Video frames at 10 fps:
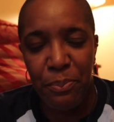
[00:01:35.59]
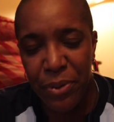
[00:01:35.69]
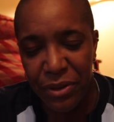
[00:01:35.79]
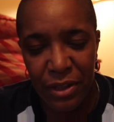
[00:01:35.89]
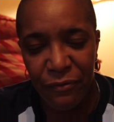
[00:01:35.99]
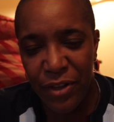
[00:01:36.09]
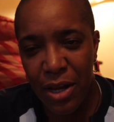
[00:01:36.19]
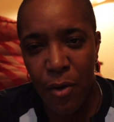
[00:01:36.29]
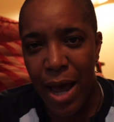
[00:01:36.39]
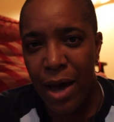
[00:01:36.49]
put the
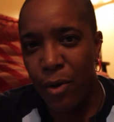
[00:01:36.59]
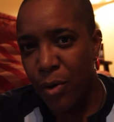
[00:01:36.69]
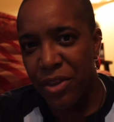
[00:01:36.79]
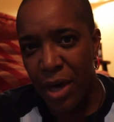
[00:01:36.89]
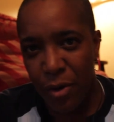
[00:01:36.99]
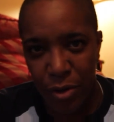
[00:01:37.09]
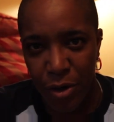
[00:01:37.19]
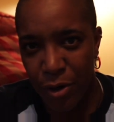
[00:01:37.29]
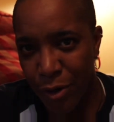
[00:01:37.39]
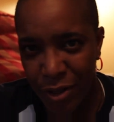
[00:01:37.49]
video out without
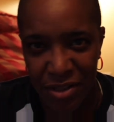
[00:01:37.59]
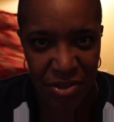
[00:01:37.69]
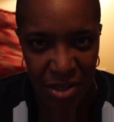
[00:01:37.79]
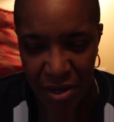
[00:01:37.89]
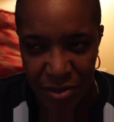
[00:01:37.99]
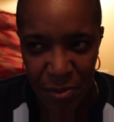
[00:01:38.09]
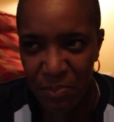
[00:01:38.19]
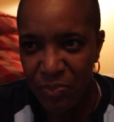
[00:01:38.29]
her consent.